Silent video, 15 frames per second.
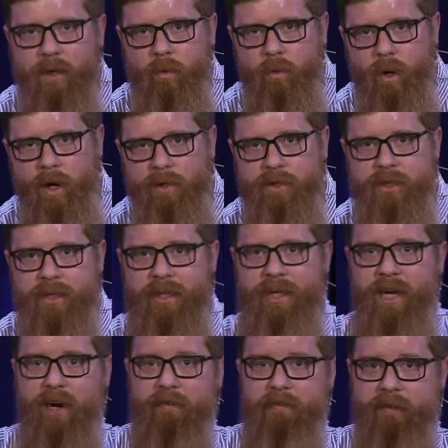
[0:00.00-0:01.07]
watching
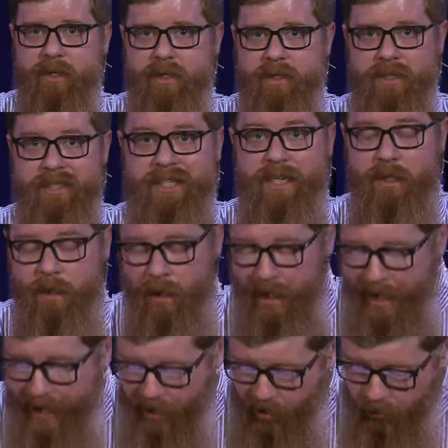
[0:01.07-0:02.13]
carefully to see
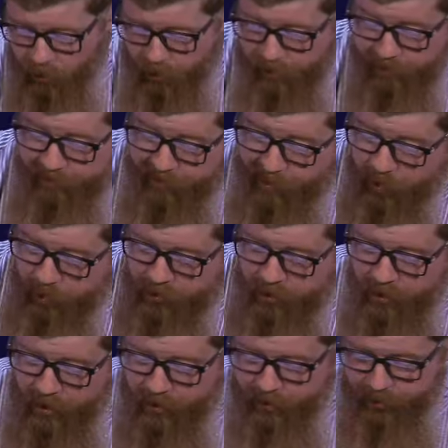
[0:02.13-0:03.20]
how Pharaoh's
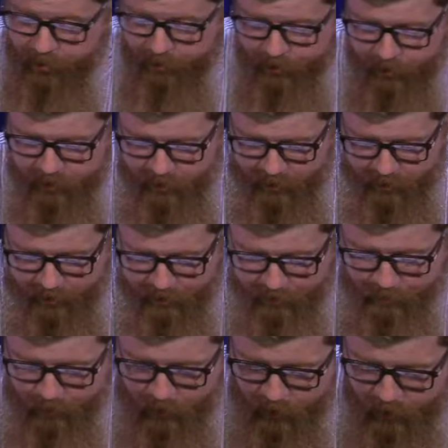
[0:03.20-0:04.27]
daughter is going to
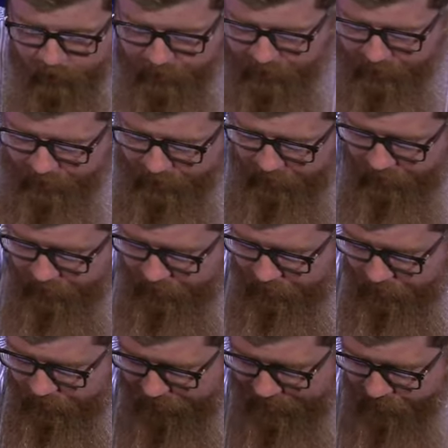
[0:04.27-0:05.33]
uh,
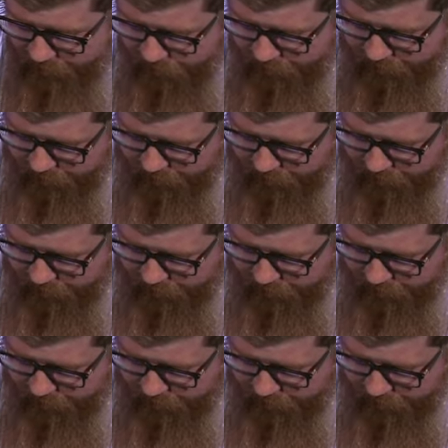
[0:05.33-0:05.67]
handle this